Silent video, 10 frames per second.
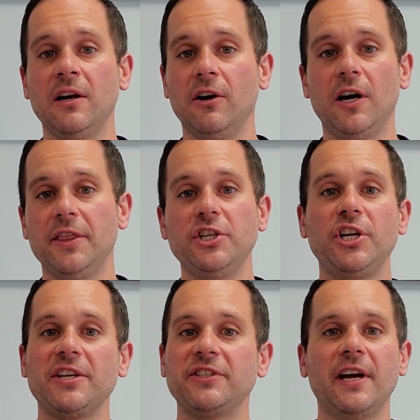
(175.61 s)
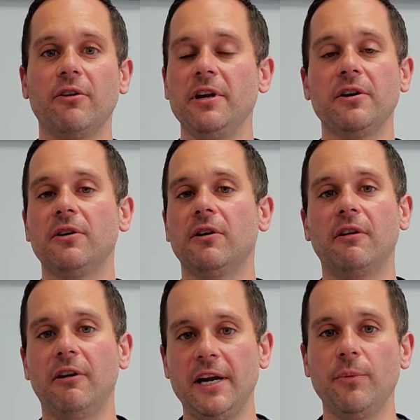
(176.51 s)
on the chest area
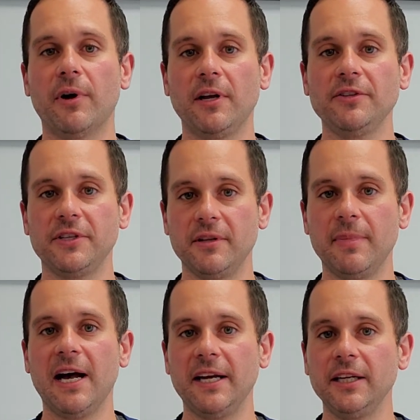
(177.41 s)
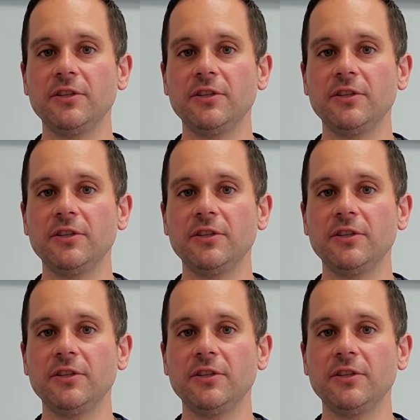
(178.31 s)
or anywhere else in the body.